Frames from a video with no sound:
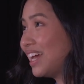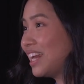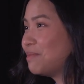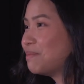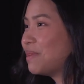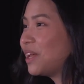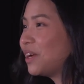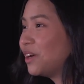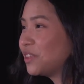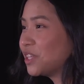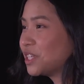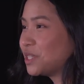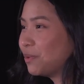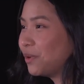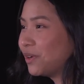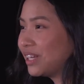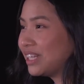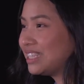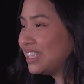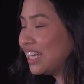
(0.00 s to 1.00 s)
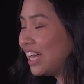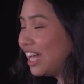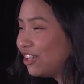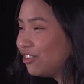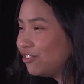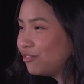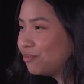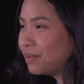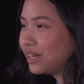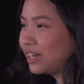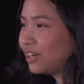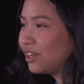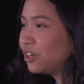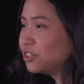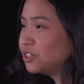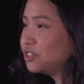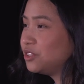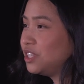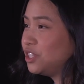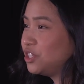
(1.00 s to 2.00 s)
getting better at the sport itself, but it
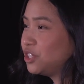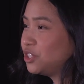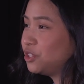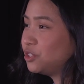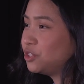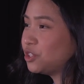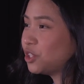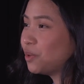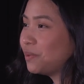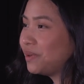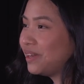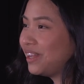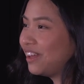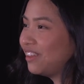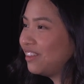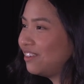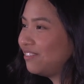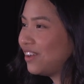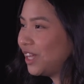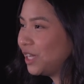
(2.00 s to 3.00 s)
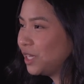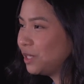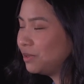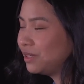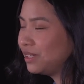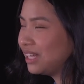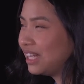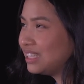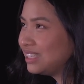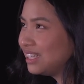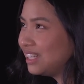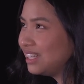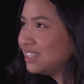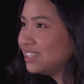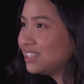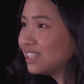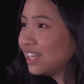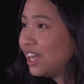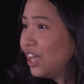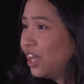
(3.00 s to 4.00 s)
also teaches you so many other valuable
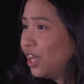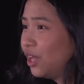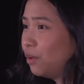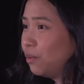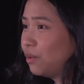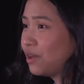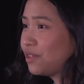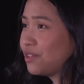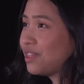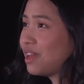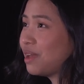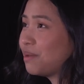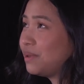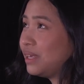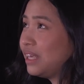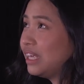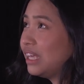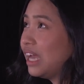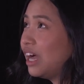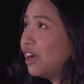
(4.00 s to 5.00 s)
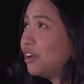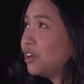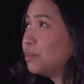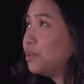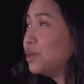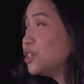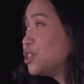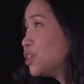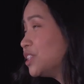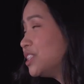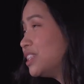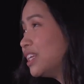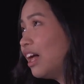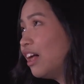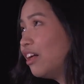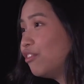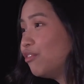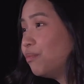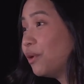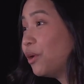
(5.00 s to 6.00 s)
lessons, whether that be how to push
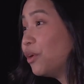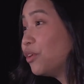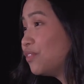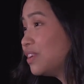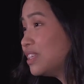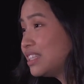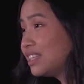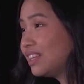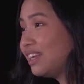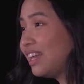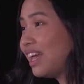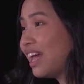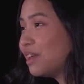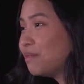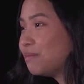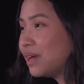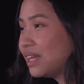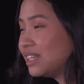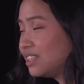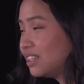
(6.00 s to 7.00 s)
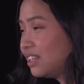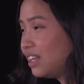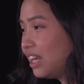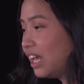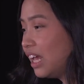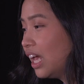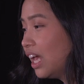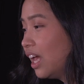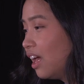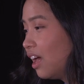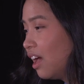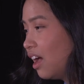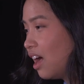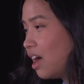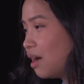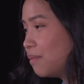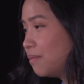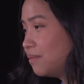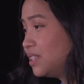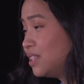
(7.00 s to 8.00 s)
yourself, both physically and mentally,
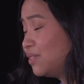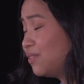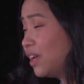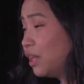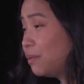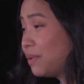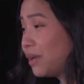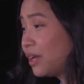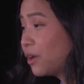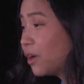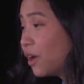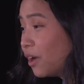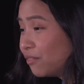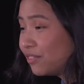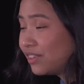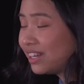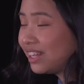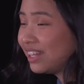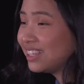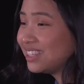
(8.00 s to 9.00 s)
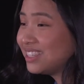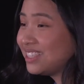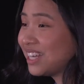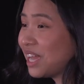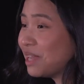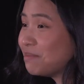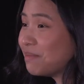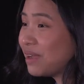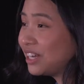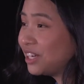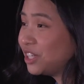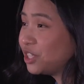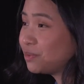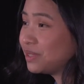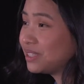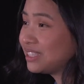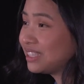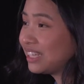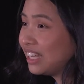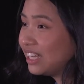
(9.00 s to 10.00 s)
developing confidence, time
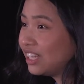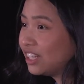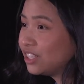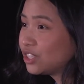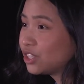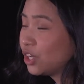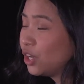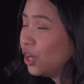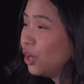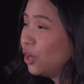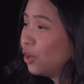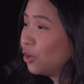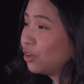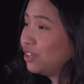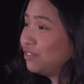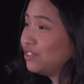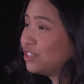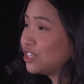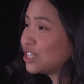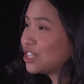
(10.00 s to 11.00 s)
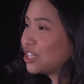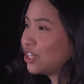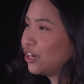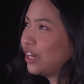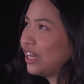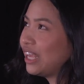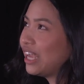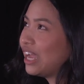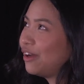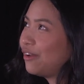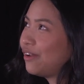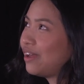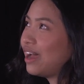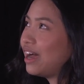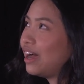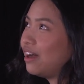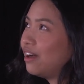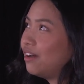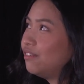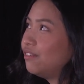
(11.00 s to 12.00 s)
management skills, or even just learning how to
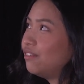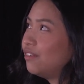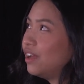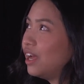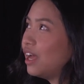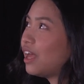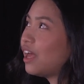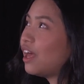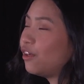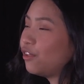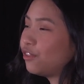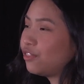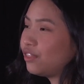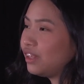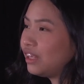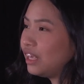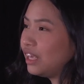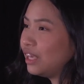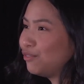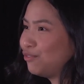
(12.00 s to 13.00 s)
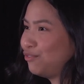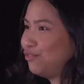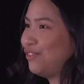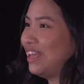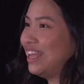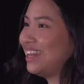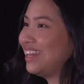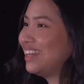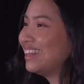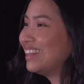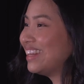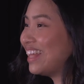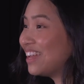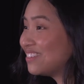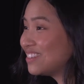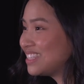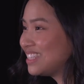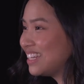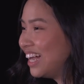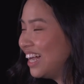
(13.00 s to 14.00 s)
have a healthy, fit
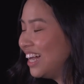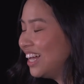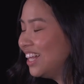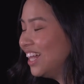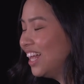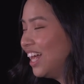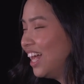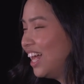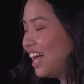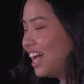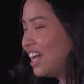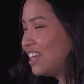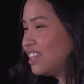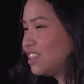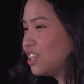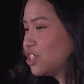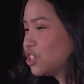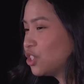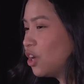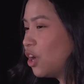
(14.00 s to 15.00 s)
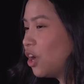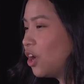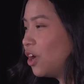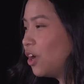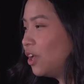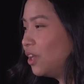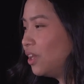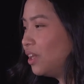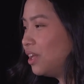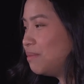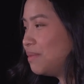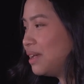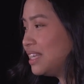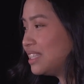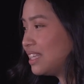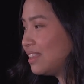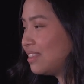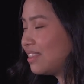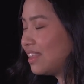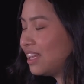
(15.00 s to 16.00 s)
lifestyle. I think these are all
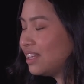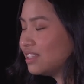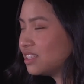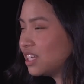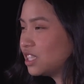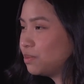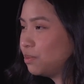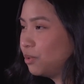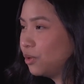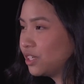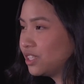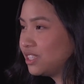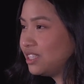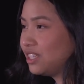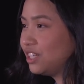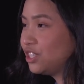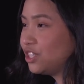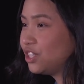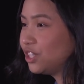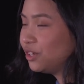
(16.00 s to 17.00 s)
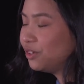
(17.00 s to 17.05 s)
amazing things that sports teach